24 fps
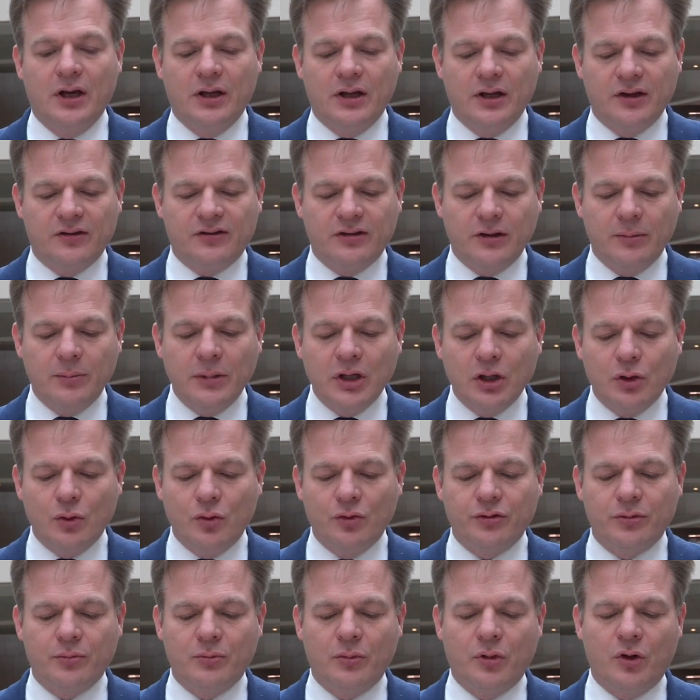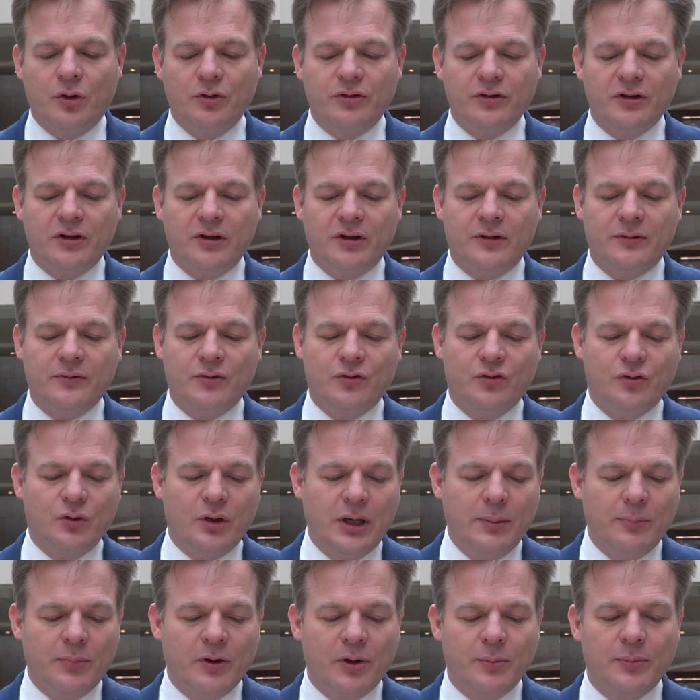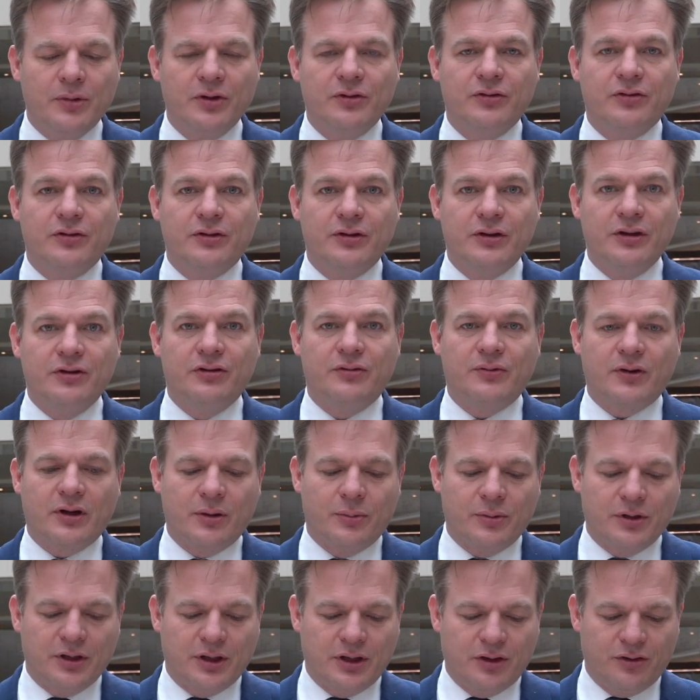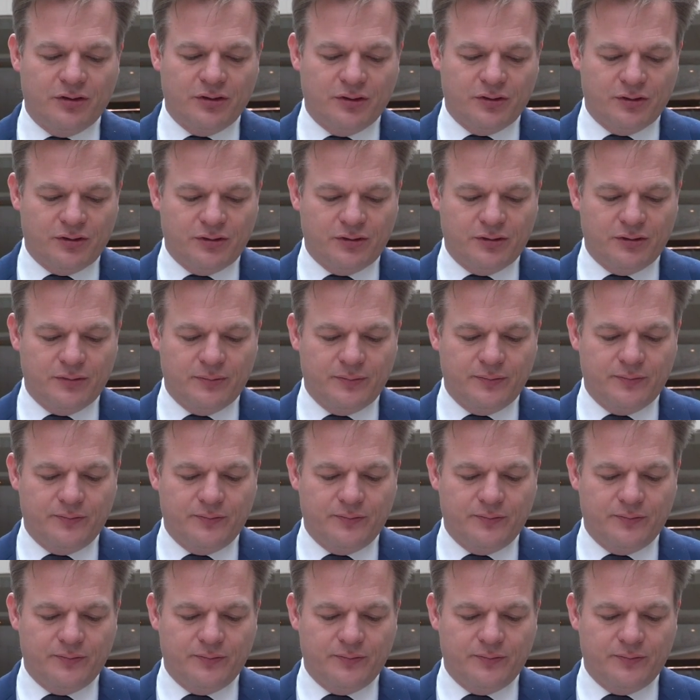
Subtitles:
The Assembly called on Malta to implement these recommendations.